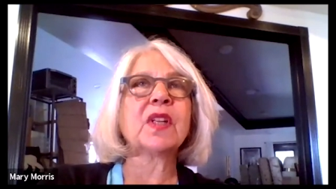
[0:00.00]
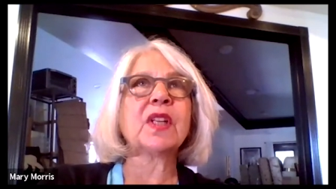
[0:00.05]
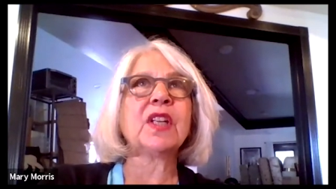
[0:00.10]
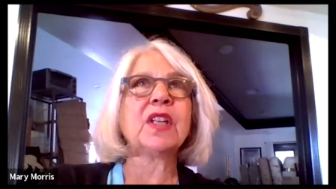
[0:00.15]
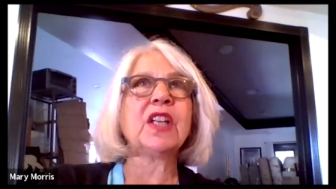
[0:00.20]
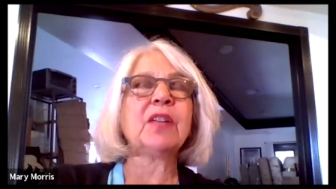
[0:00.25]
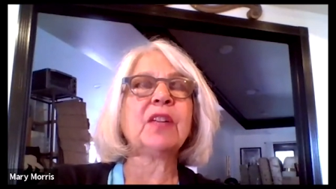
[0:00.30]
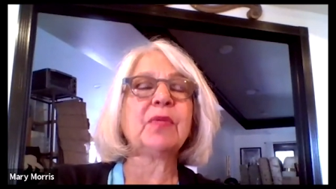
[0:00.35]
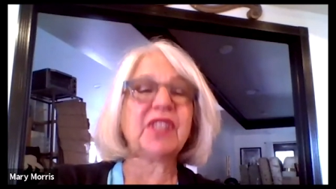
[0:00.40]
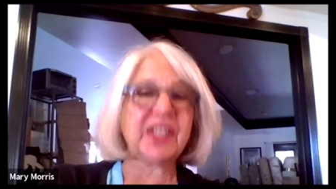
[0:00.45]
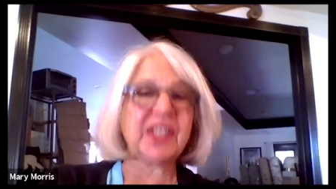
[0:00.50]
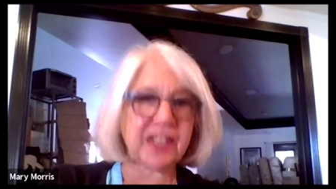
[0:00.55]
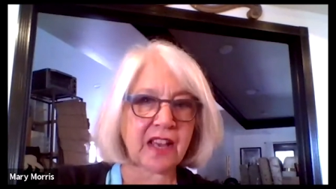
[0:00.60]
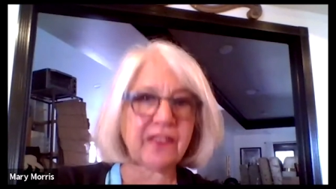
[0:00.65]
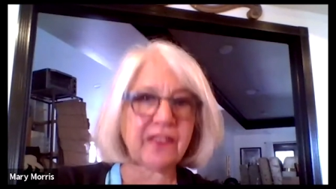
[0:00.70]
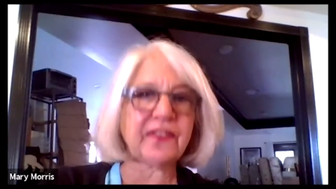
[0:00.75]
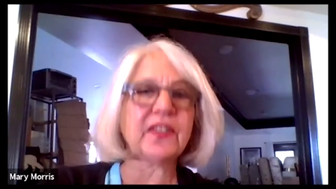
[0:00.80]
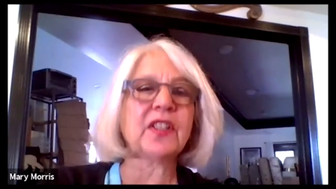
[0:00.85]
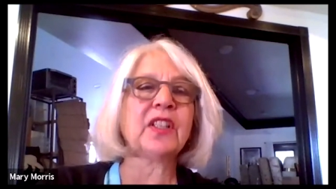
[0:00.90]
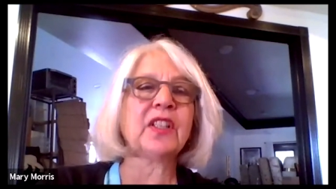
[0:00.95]
it was
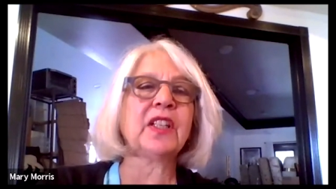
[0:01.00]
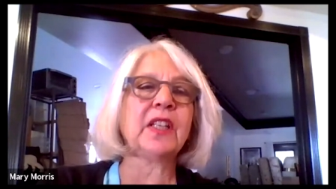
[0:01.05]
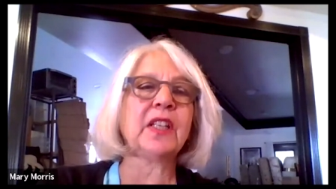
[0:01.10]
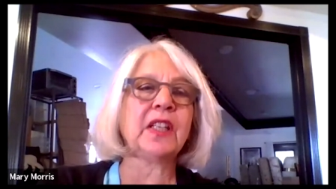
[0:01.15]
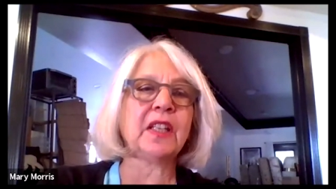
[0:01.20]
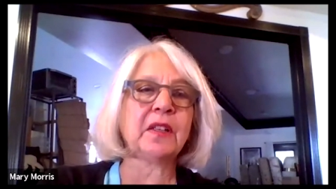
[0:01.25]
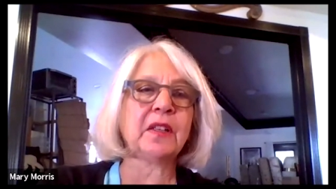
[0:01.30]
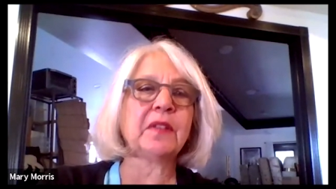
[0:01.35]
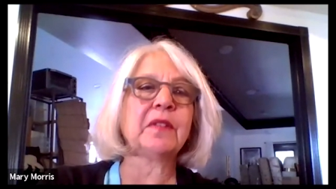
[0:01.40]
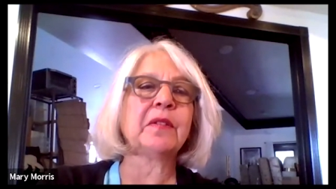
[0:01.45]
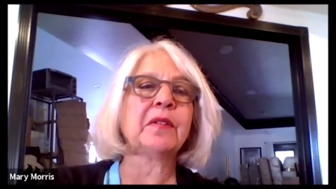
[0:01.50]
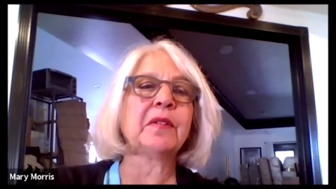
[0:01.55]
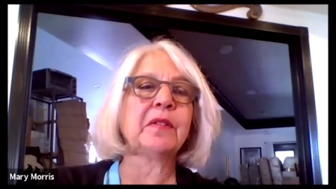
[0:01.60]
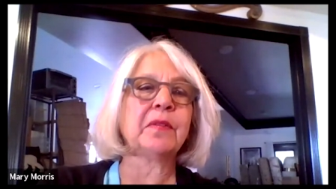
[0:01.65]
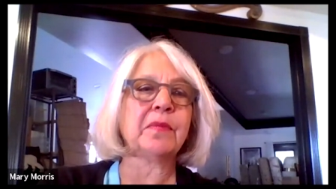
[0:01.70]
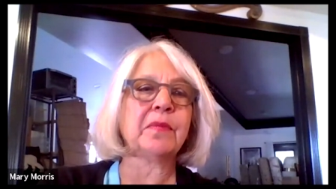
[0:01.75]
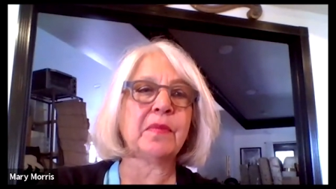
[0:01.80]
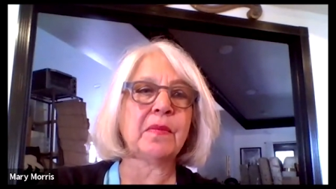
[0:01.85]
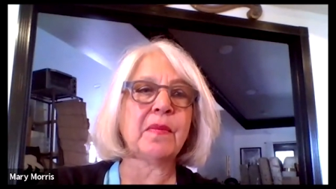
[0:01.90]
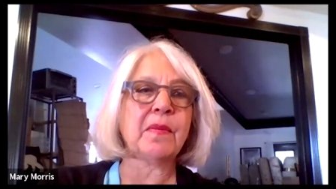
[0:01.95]
definitely
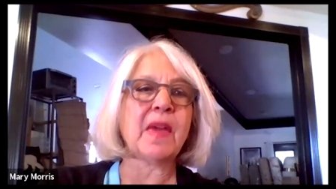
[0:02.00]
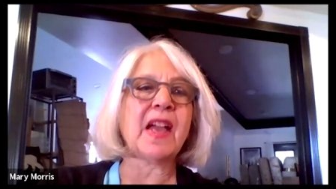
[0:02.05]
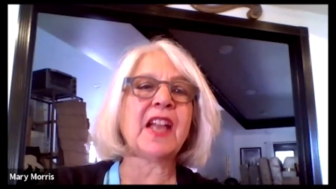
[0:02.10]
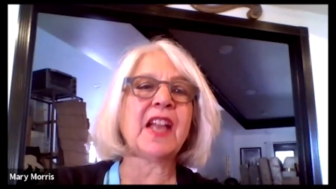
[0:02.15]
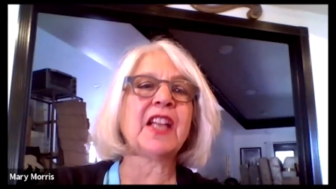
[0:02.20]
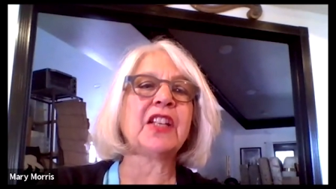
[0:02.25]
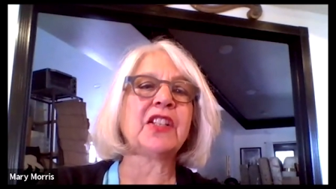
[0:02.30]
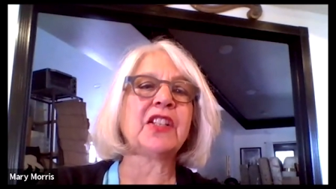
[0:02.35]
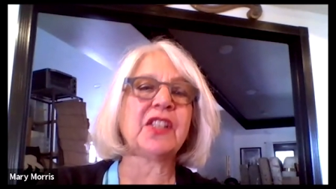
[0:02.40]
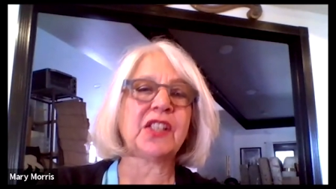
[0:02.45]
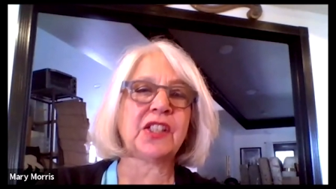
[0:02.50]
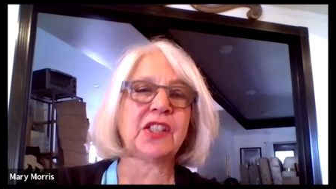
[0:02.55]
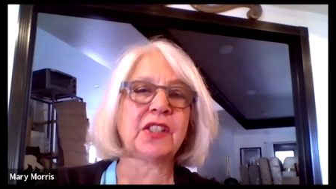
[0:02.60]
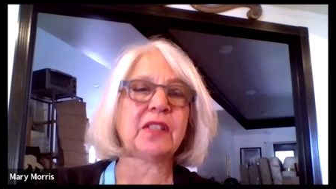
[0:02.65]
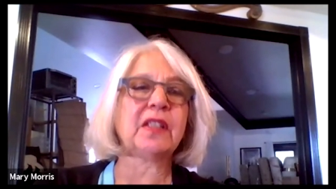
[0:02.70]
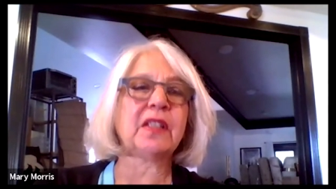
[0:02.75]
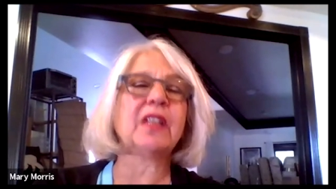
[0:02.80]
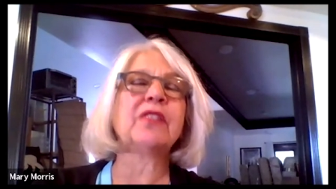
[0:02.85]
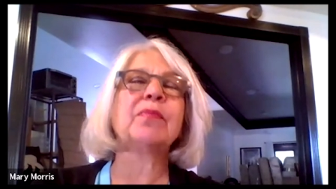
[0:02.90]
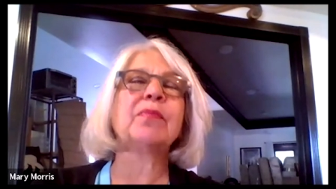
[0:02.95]
my dis-
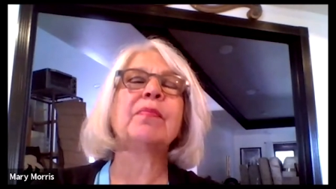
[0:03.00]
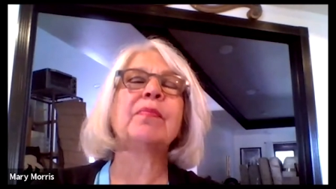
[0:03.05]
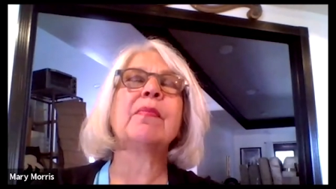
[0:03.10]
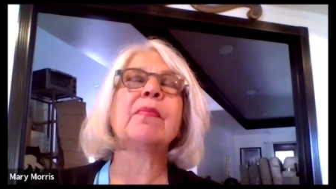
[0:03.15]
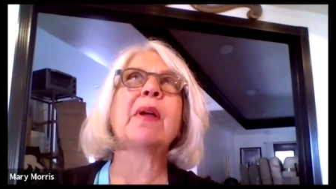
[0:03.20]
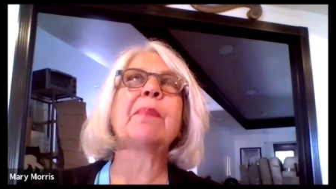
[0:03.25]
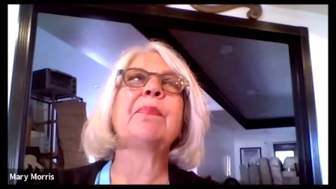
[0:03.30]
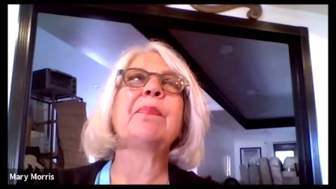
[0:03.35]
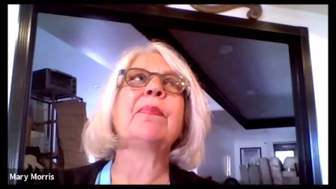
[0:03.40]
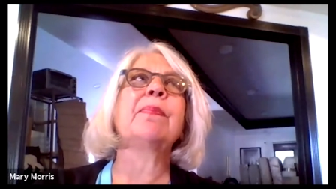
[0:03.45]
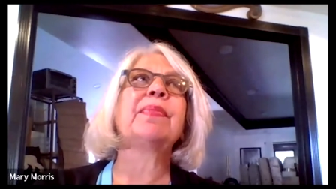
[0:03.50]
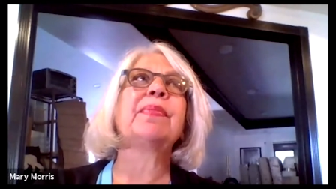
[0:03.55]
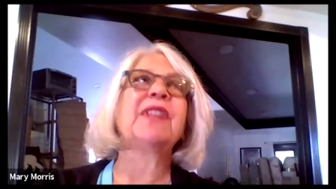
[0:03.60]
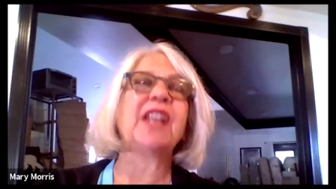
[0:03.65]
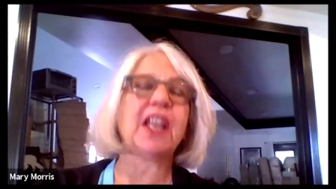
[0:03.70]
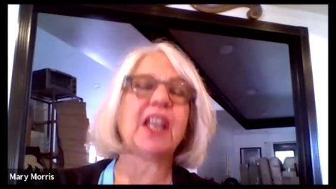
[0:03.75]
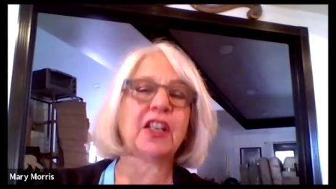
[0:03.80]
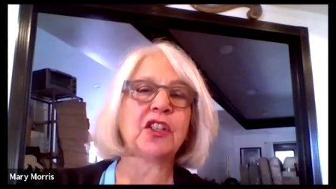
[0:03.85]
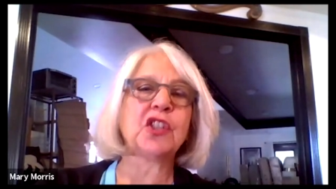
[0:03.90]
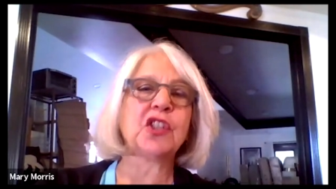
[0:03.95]
my
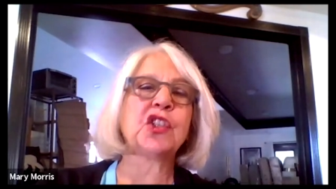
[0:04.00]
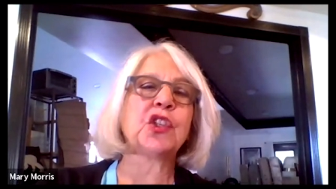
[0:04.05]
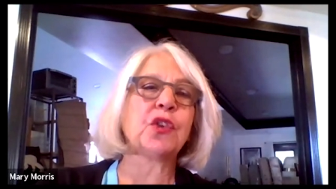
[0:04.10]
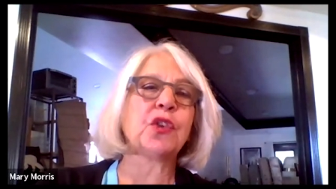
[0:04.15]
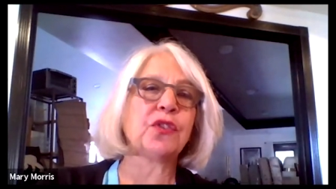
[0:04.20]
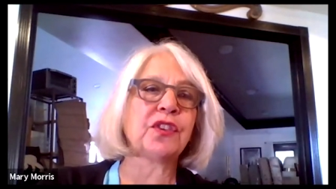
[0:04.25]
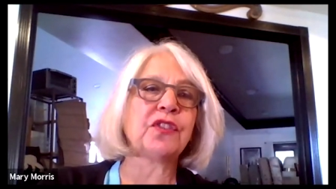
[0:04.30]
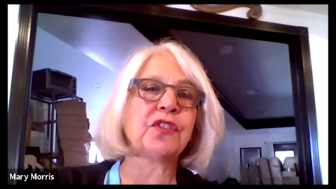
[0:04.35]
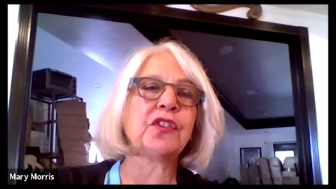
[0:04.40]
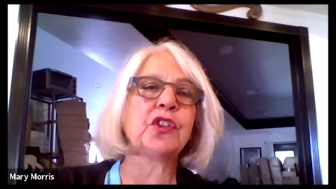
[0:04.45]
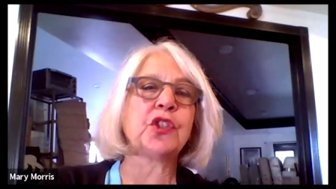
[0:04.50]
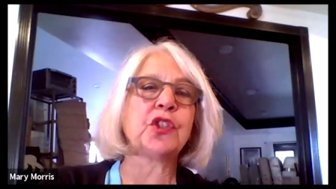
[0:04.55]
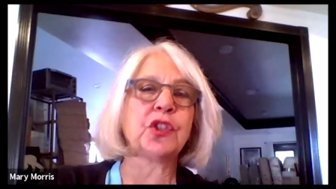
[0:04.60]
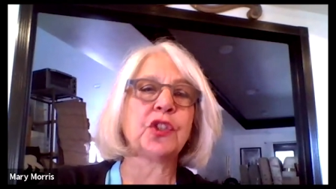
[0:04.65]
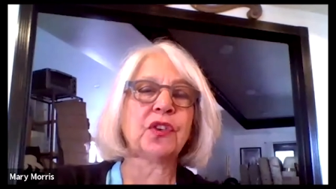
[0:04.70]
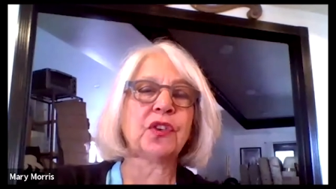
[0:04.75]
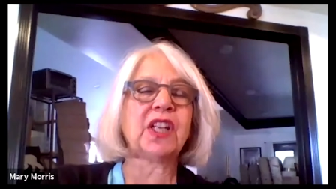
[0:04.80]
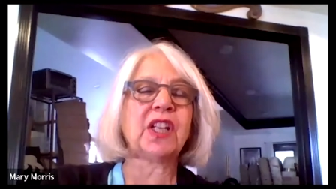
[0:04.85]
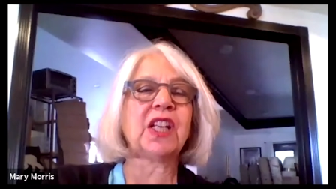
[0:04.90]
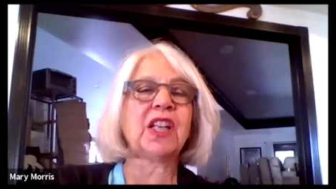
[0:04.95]
plan to show that the
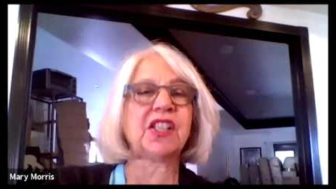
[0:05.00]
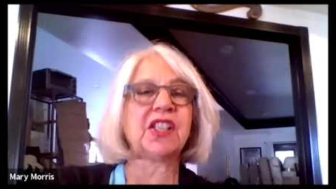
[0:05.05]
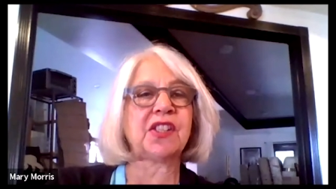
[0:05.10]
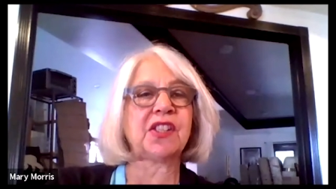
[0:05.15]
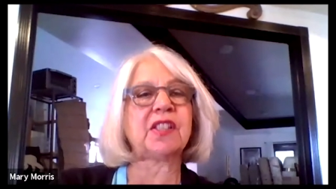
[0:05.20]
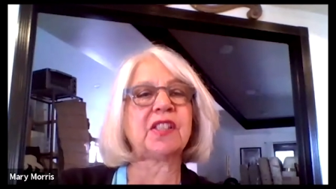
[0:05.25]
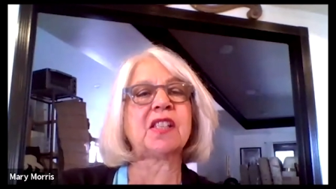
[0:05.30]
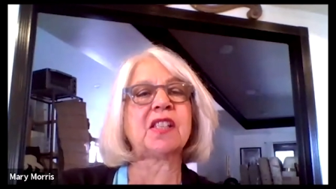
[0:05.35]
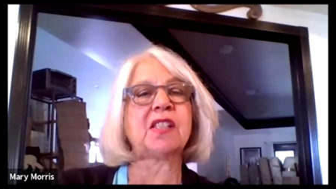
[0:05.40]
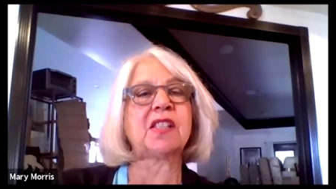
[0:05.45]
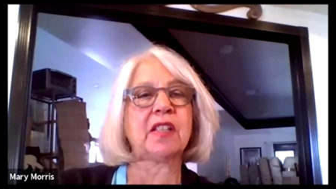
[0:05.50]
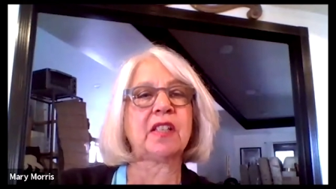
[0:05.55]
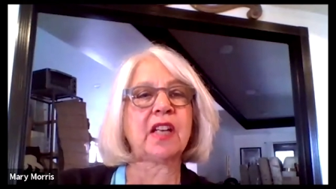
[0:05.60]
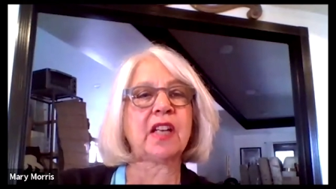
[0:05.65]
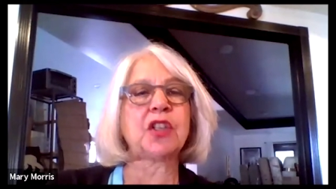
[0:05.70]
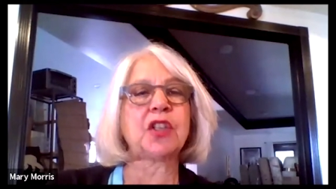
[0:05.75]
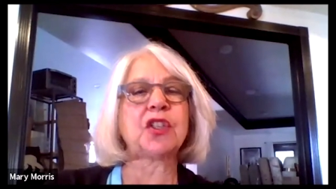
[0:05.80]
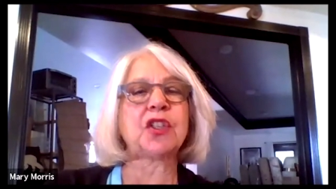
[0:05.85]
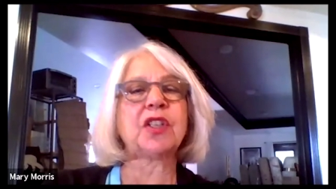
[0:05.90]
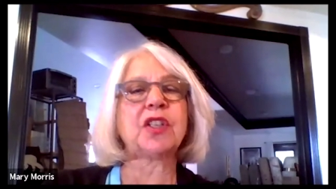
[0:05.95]
journey is the
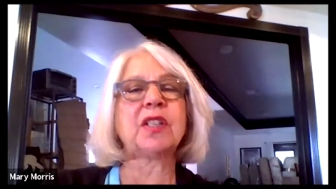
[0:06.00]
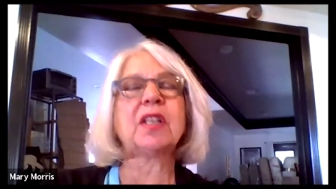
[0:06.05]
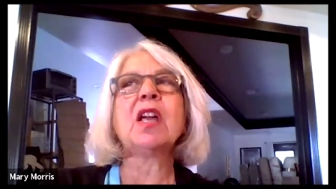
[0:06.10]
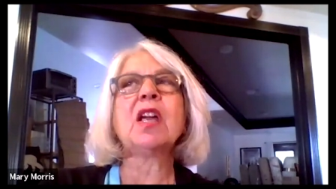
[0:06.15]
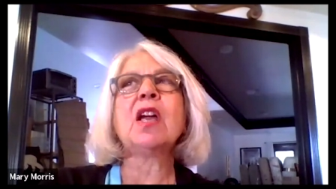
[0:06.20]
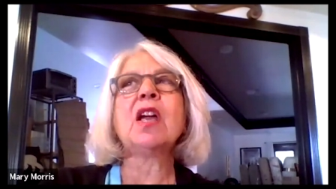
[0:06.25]
destination,